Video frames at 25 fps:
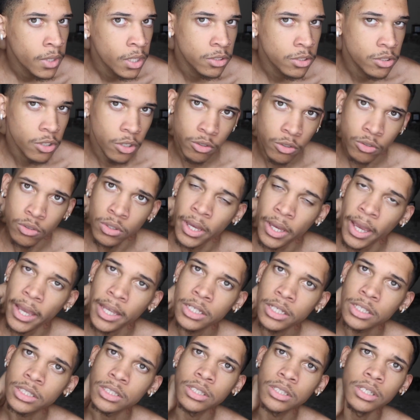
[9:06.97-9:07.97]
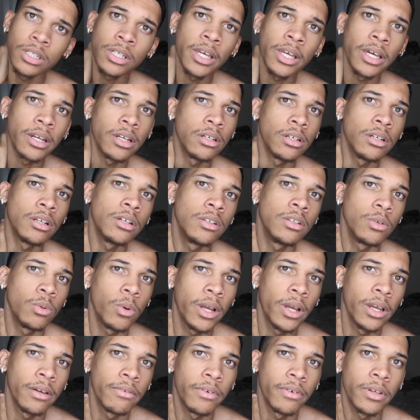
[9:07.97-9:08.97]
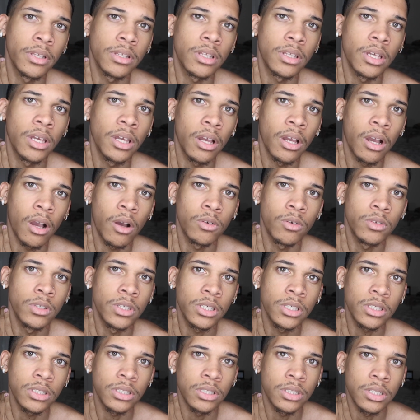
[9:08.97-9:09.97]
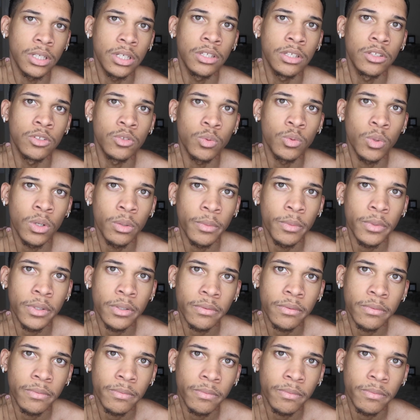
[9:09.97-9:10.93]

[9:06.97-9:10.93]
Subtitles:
So you can't just look at another wave and think, oh, just cause he's swimming